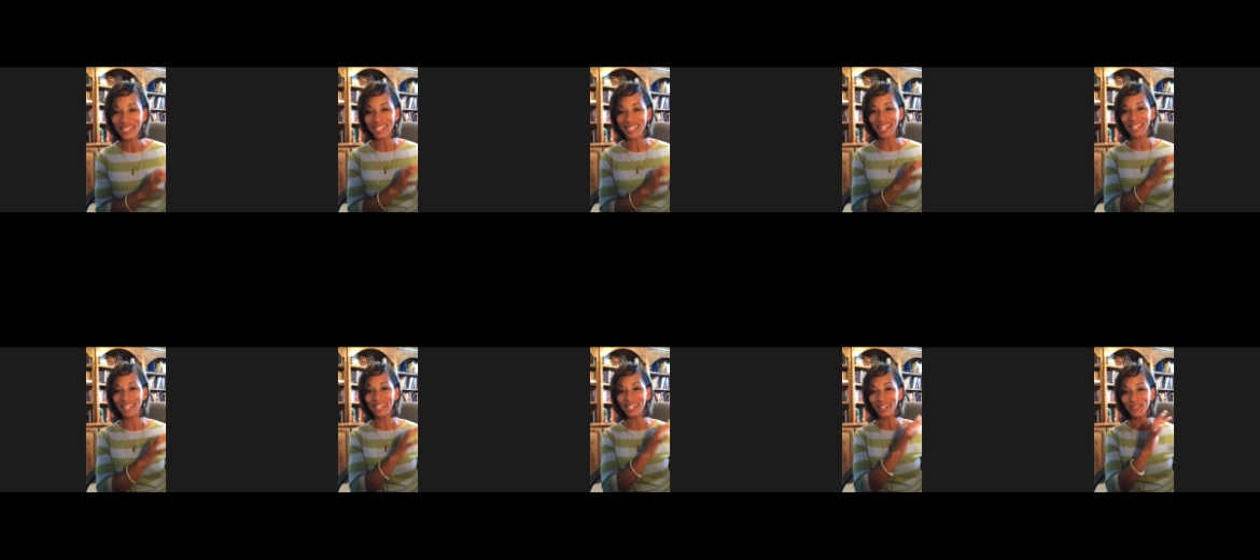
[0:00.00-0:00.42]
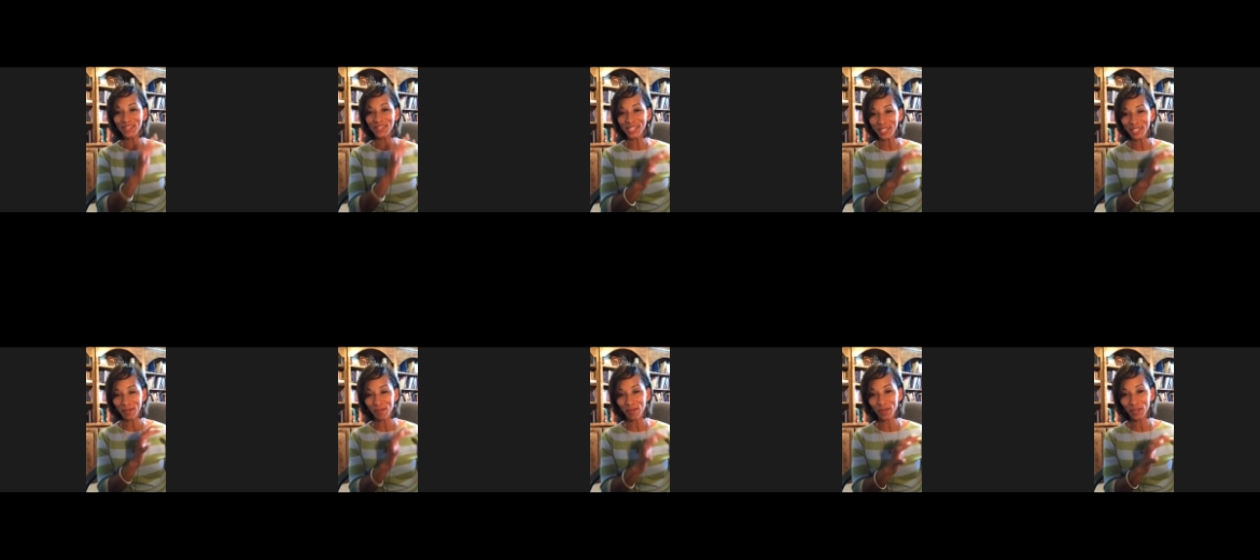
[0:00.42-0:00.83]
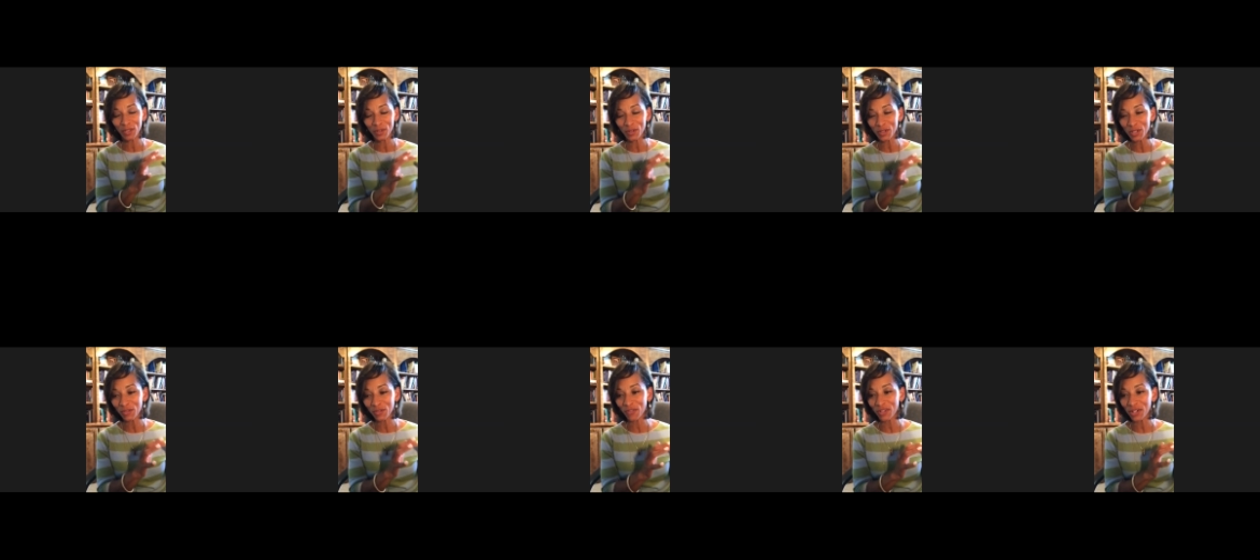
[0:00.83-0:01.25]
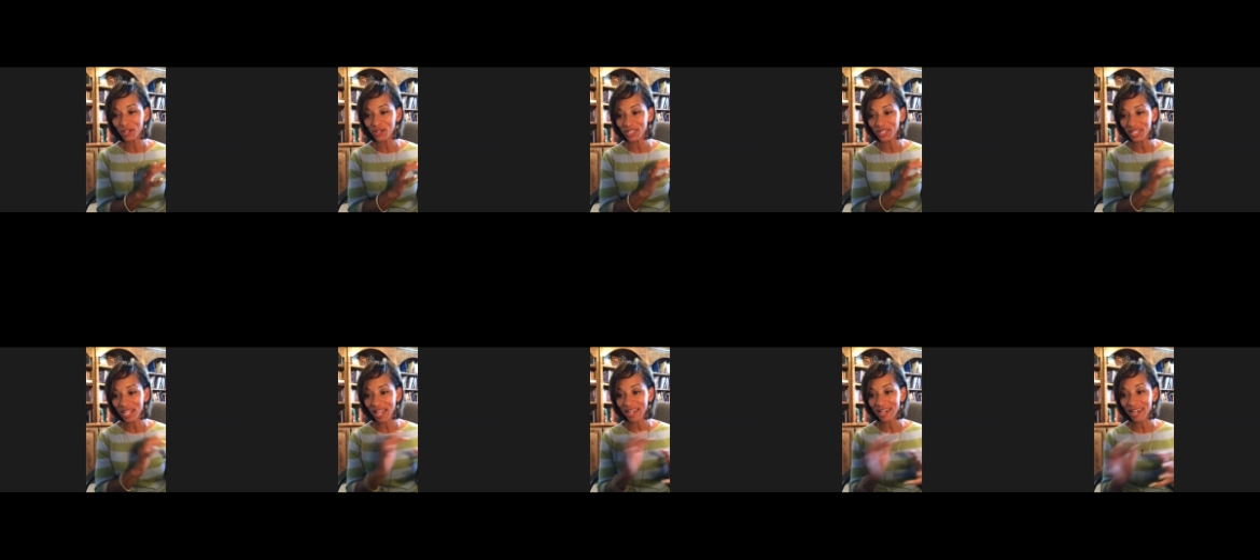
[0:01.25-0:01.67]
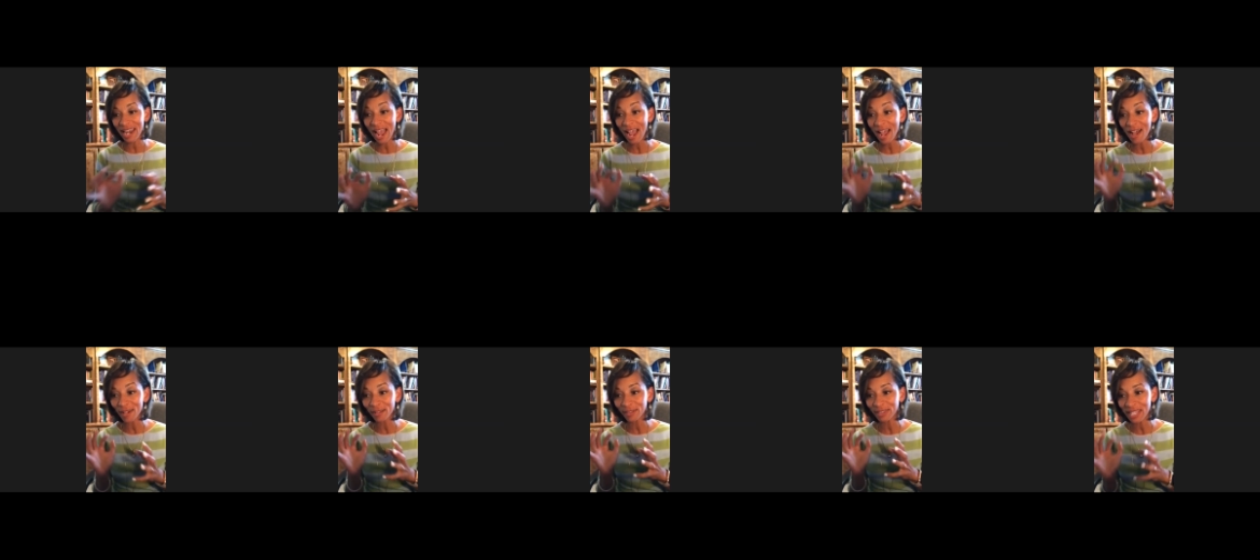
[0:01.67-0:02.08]
and even some of those fears and
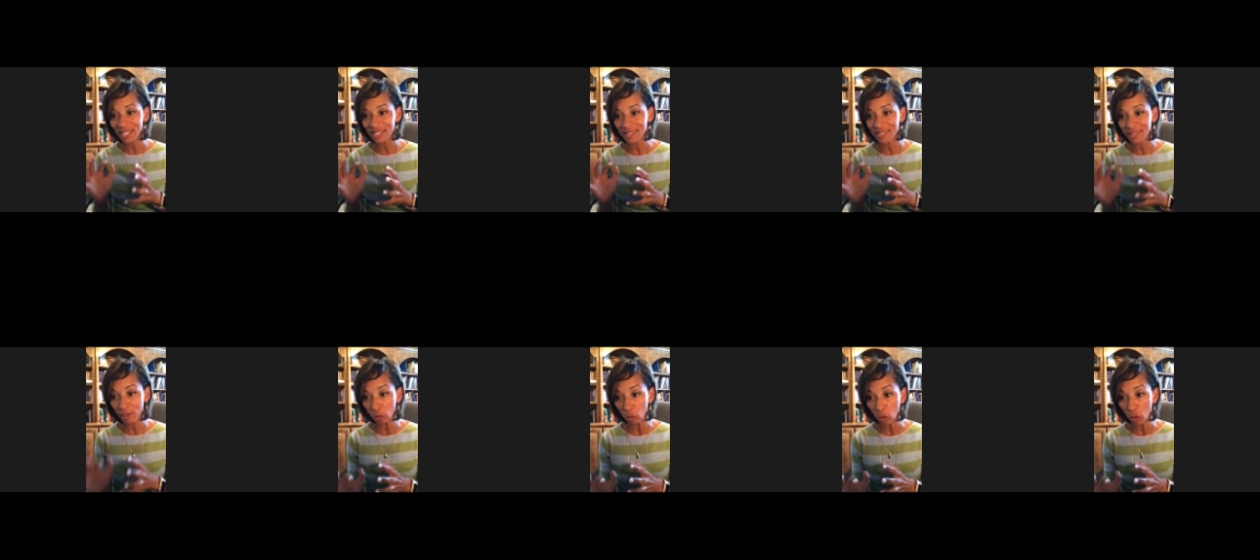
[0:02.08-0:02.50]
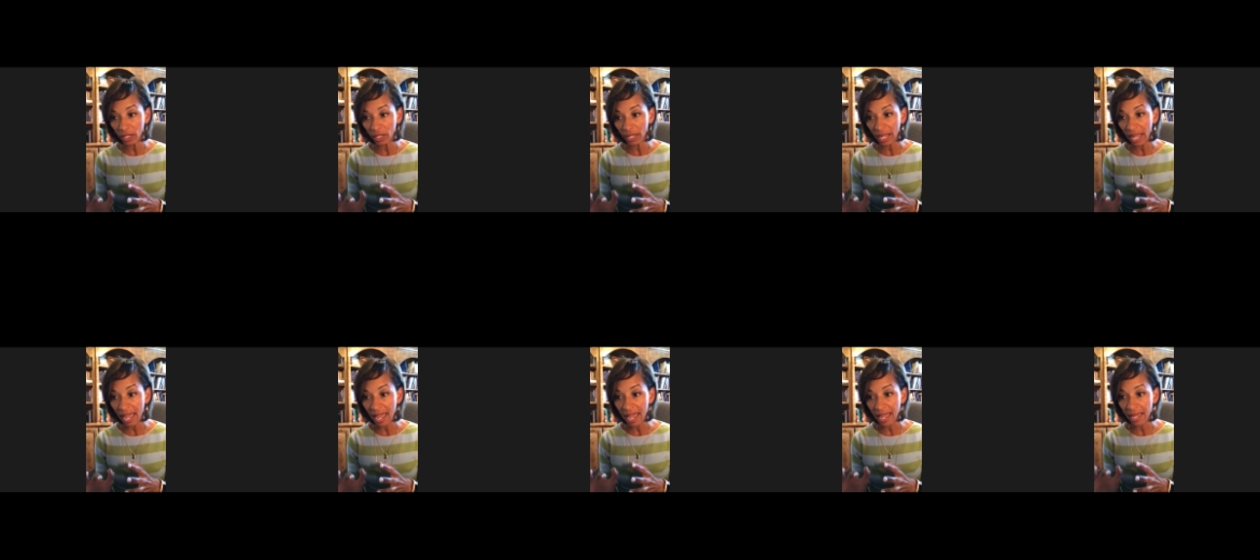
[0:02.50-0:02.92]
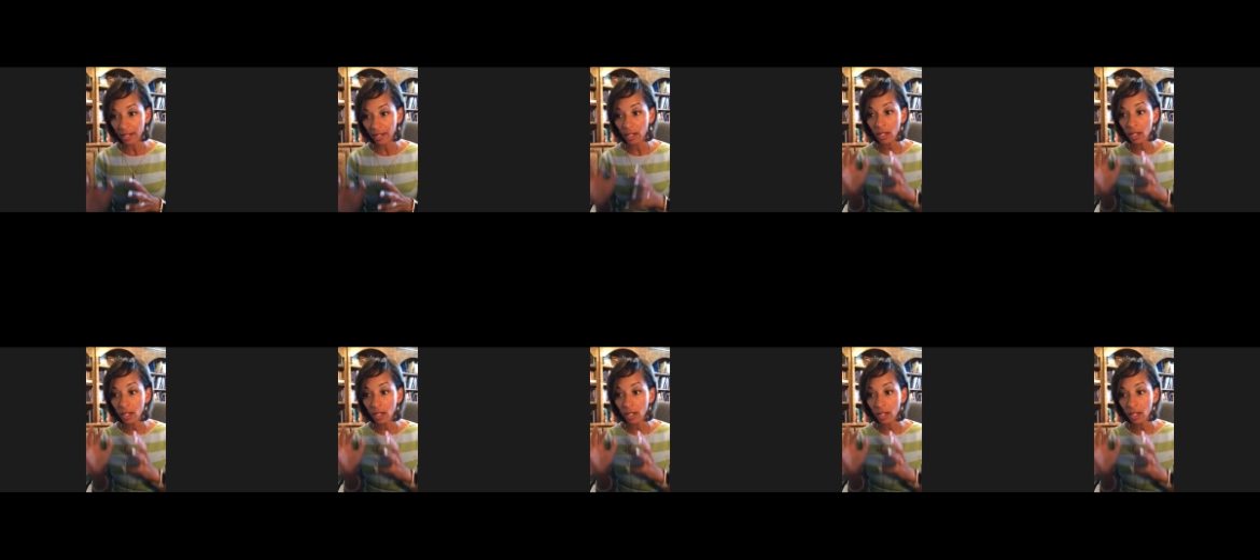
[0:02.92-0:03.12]
now let's look at